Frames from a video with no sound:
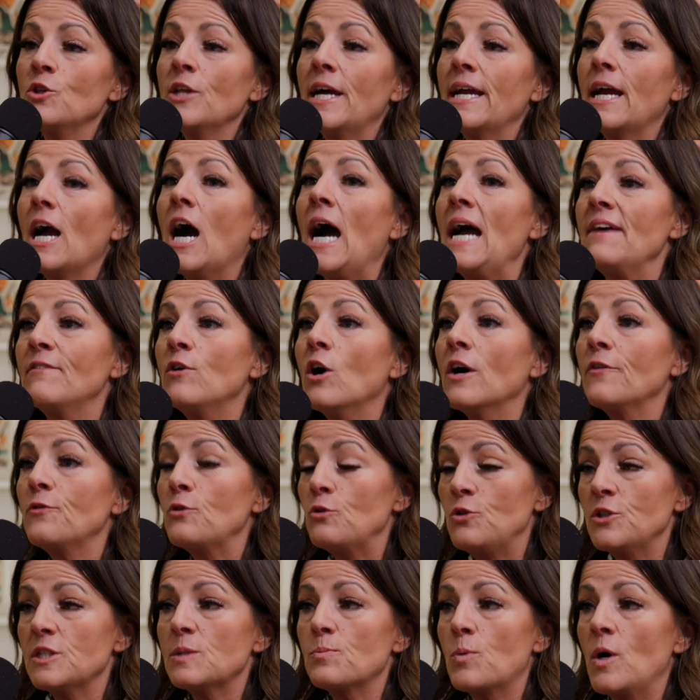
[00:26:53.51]
Like, I've gone
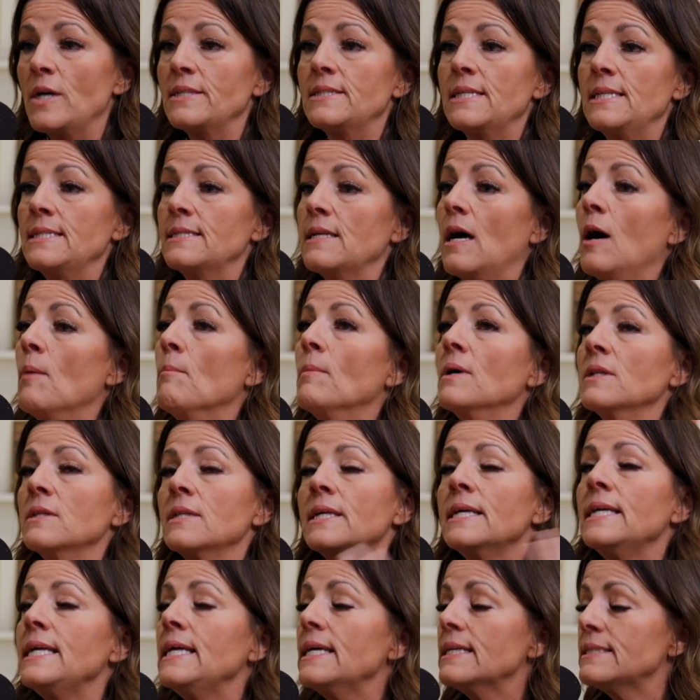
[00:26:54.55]
through this process a
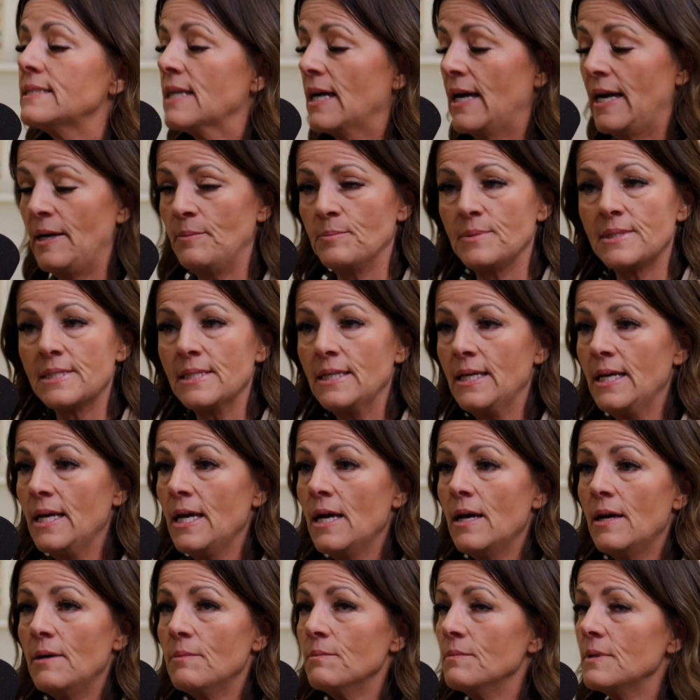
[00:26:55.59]
millennia times
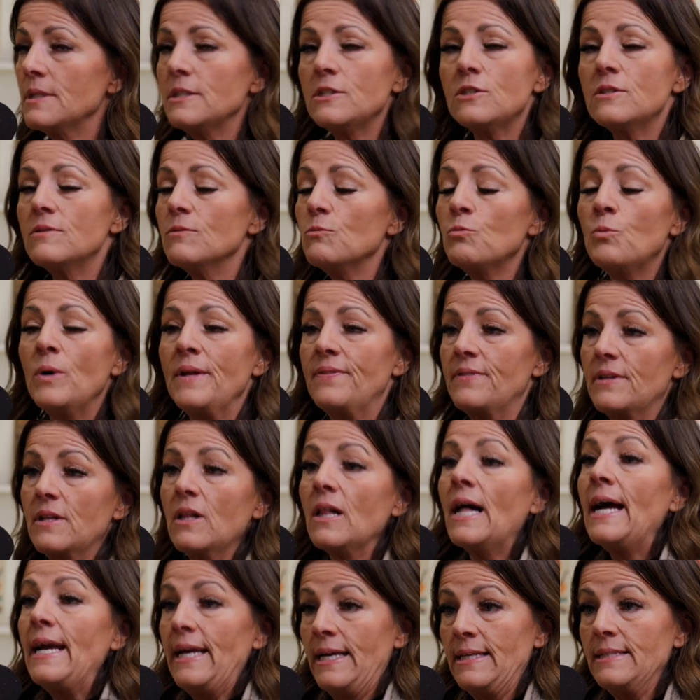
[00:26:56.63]
with
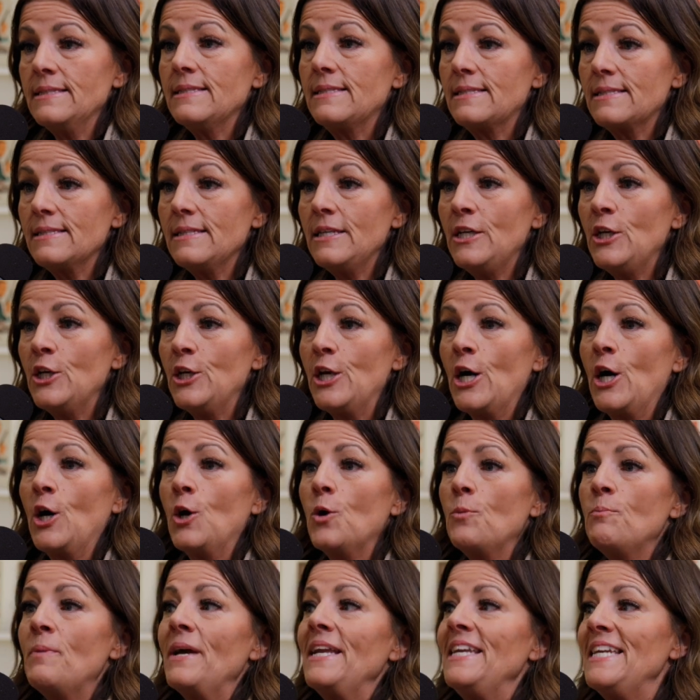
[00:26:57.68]
clients,
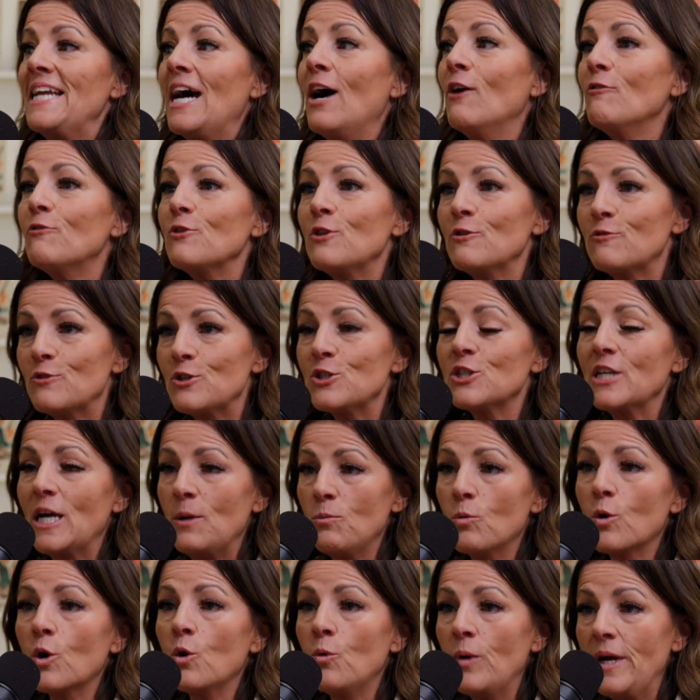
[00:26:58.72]
but now for the first
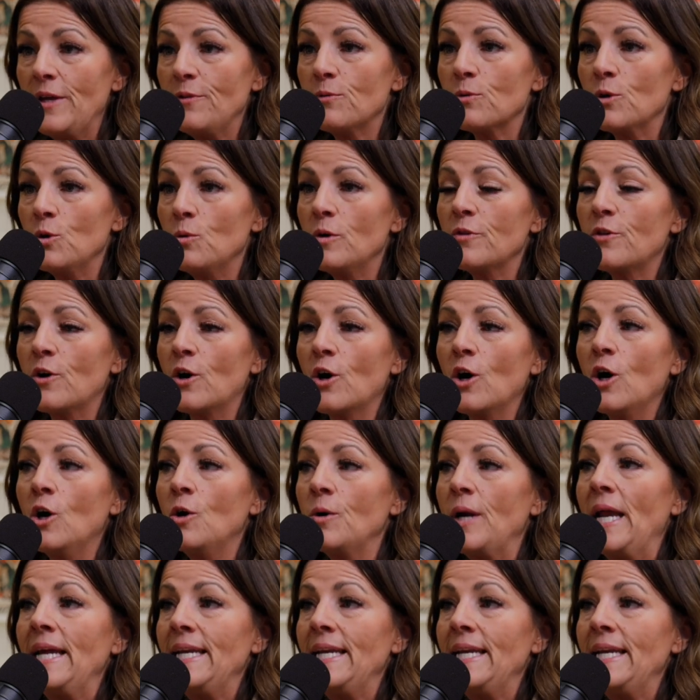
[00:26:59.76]
time, we're going through it with our own.